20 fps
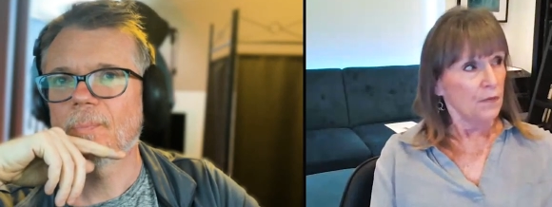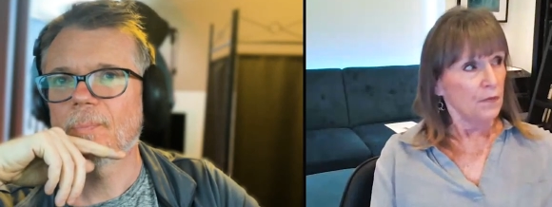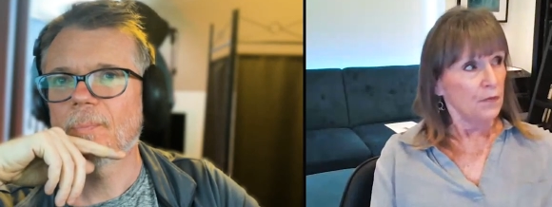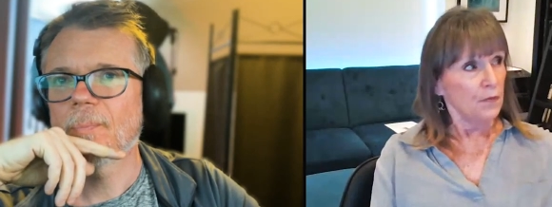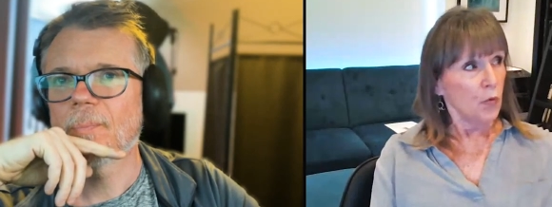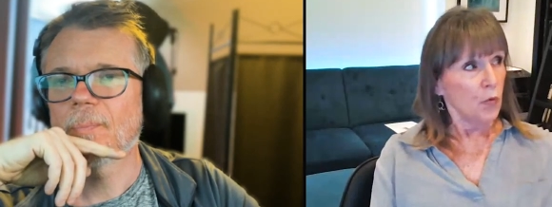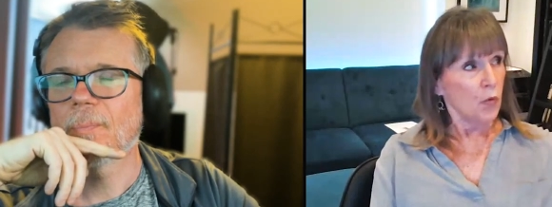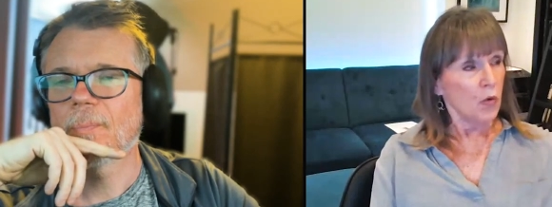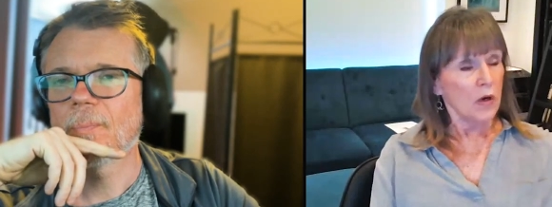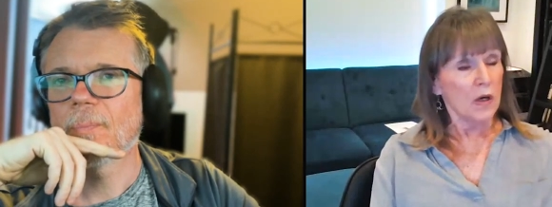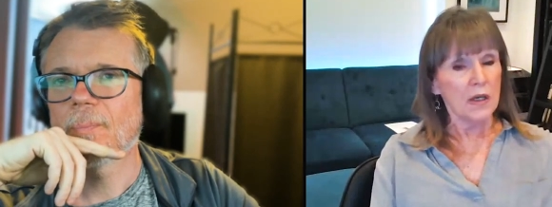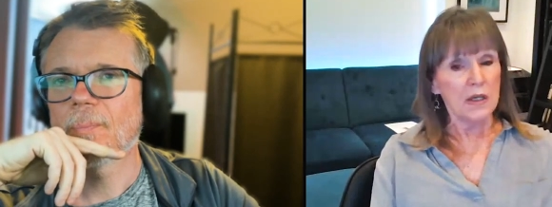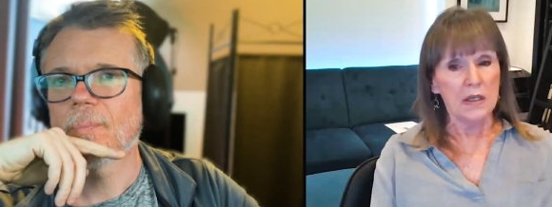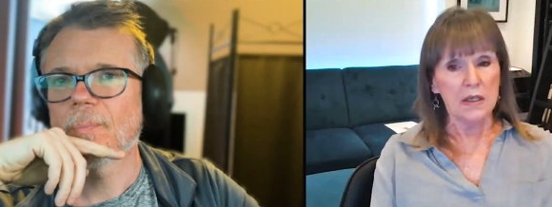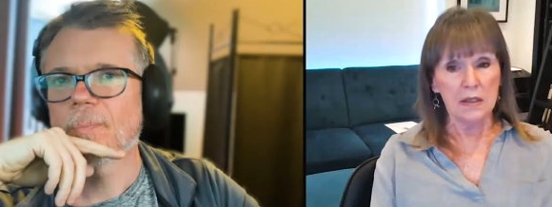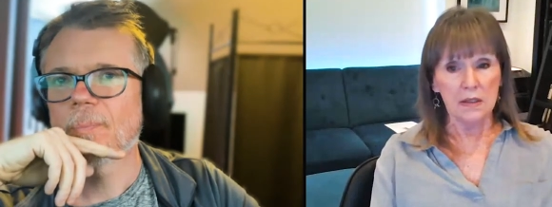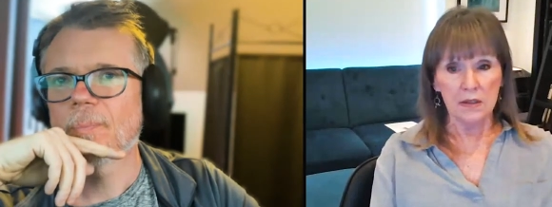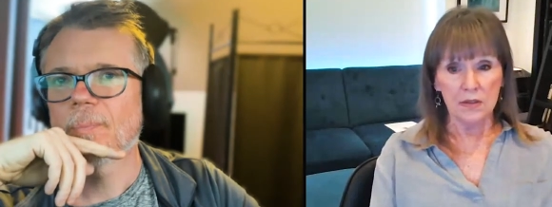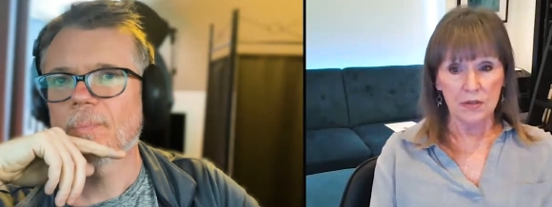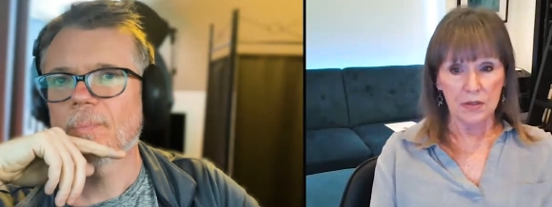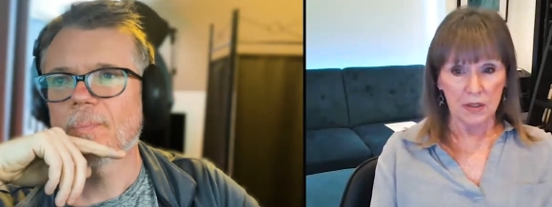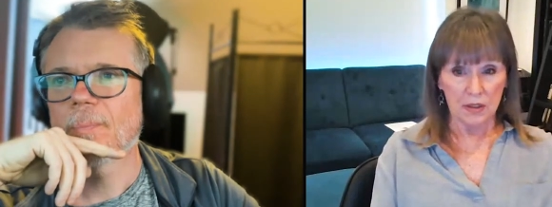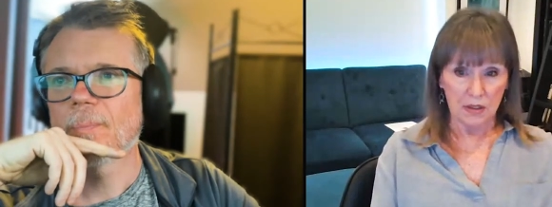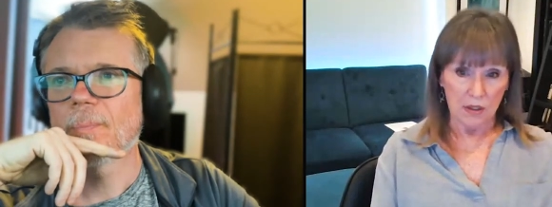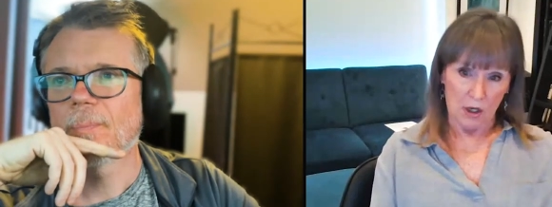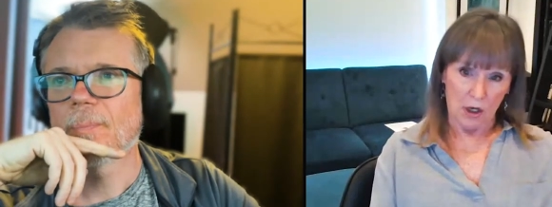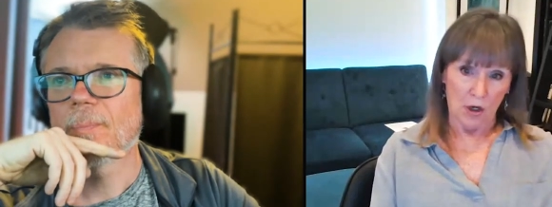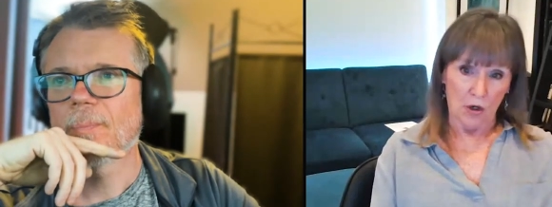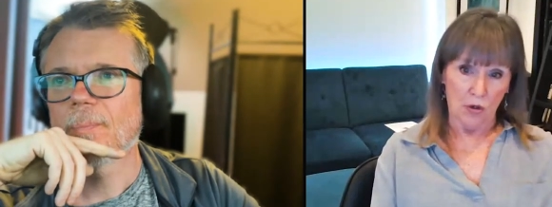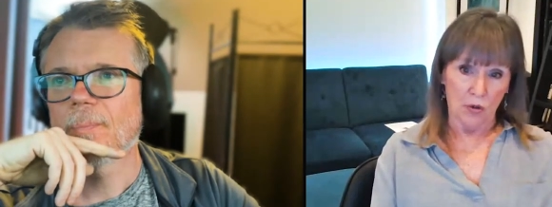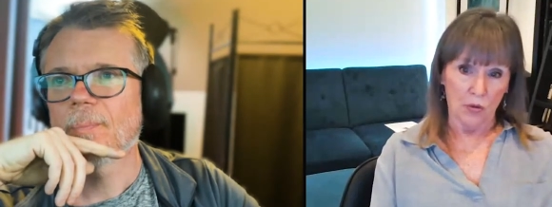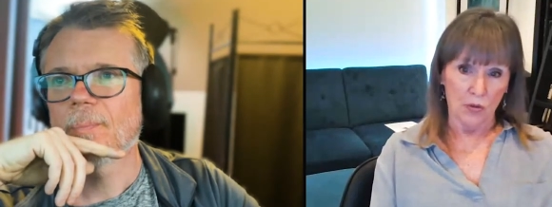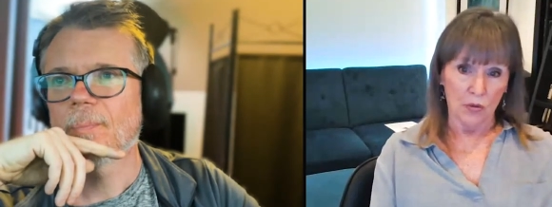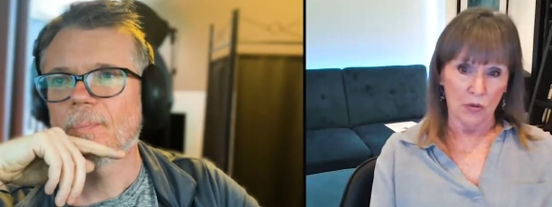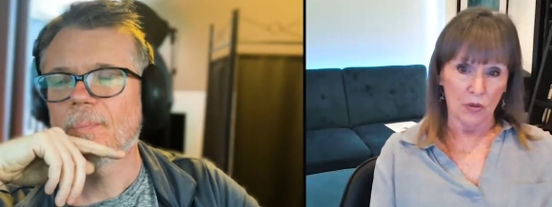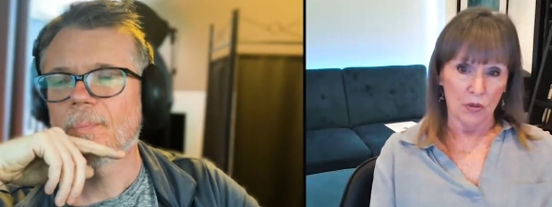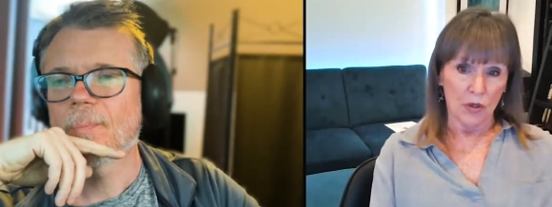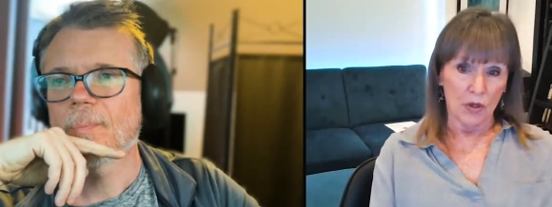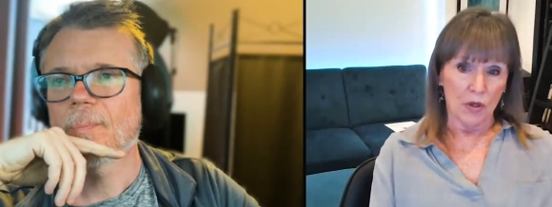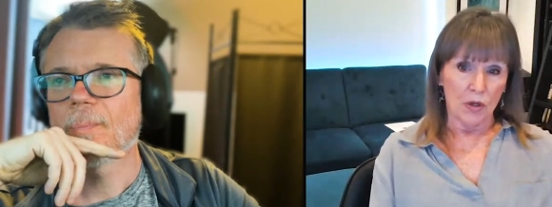Speaker 1: 4 years ago,
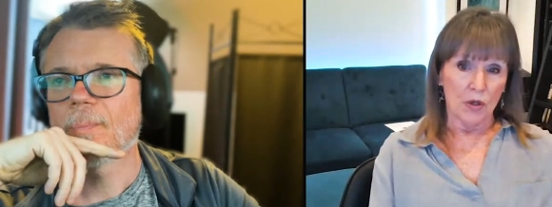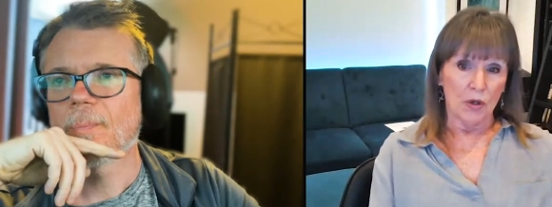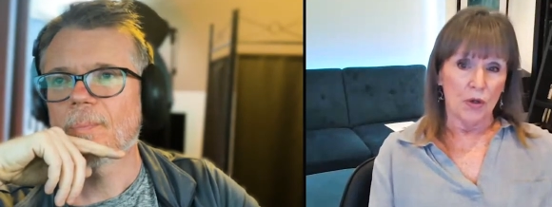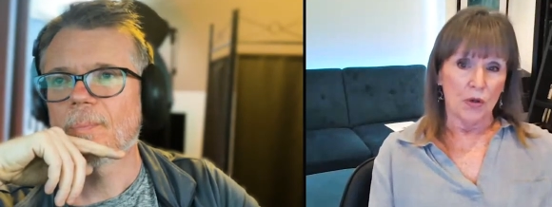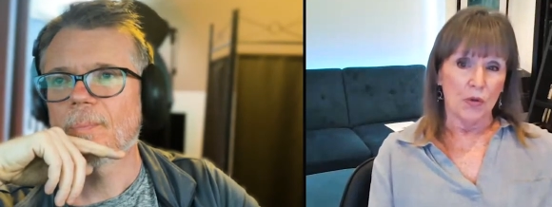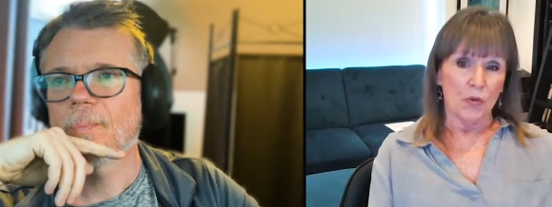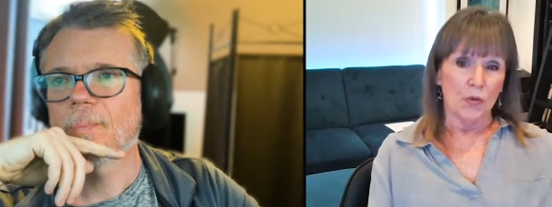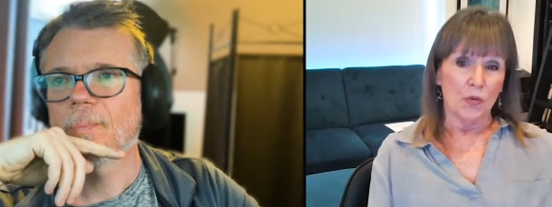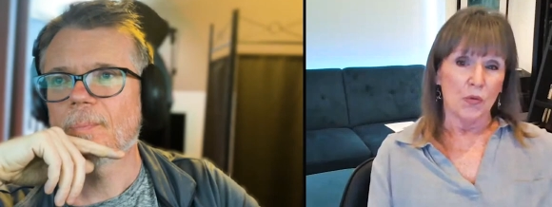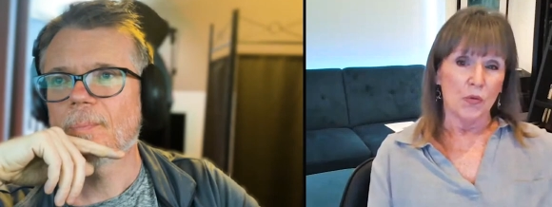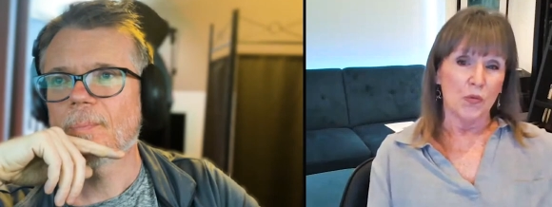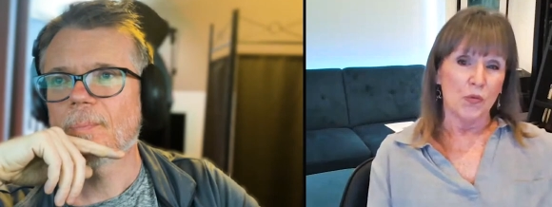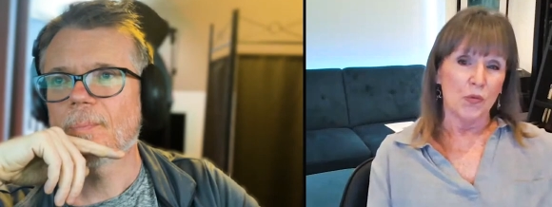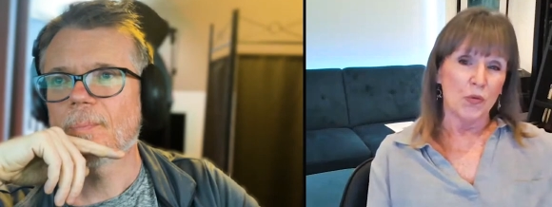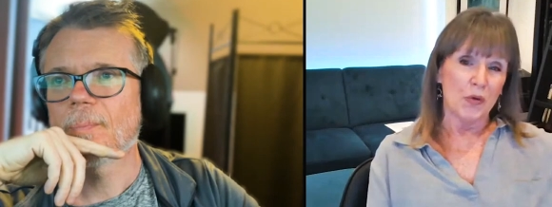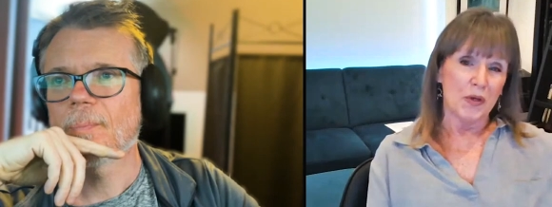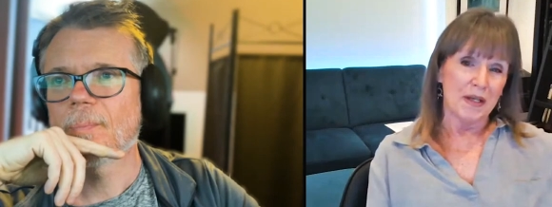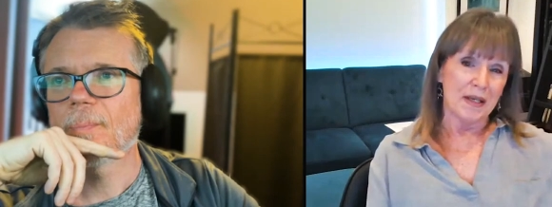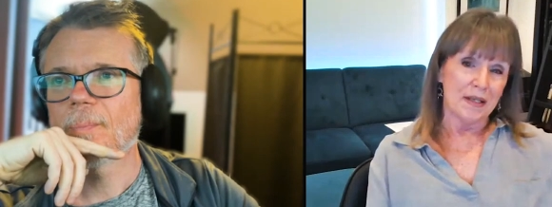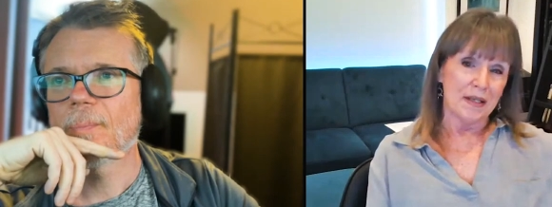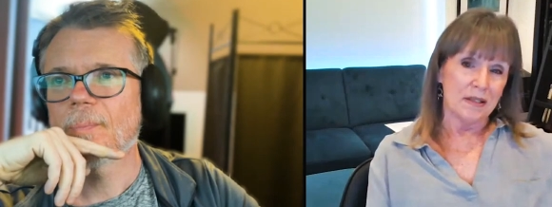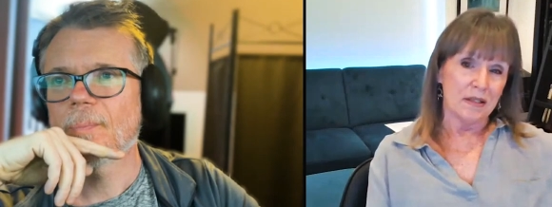we